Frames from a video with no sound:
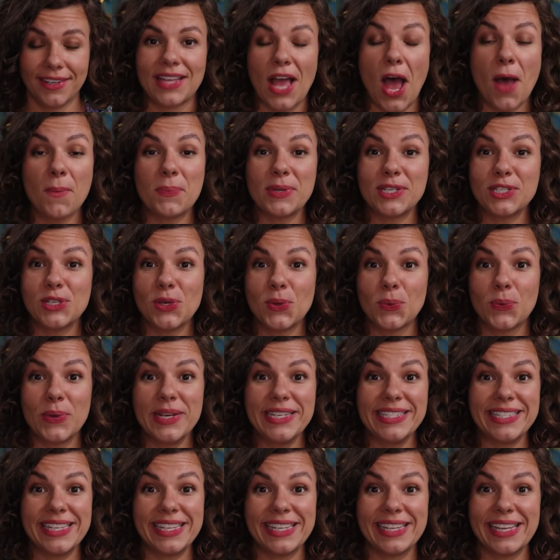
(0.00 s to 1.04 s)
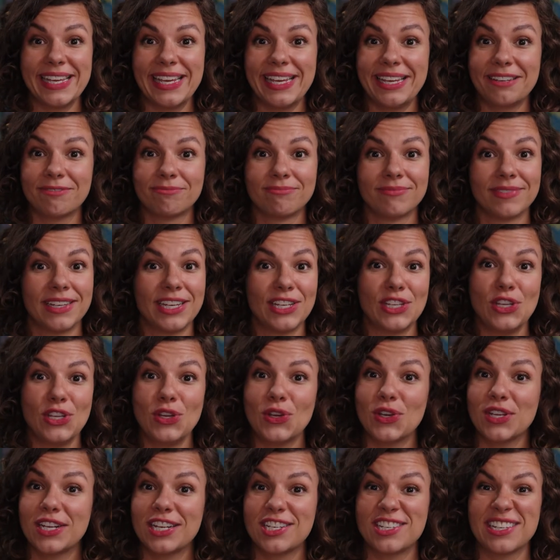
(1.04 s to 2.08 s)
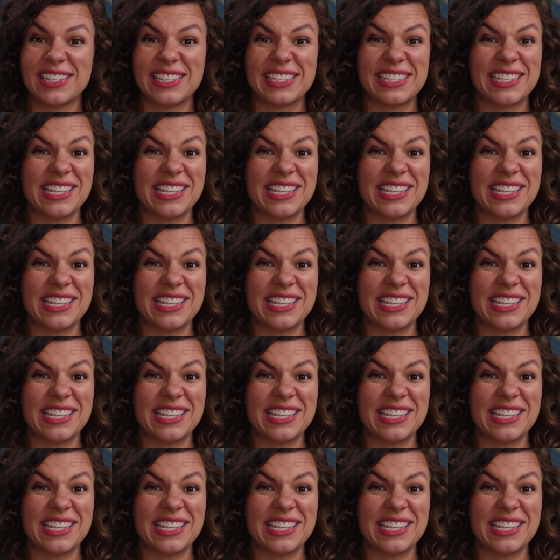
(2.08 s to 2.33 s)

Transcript: Up until recently, you could have just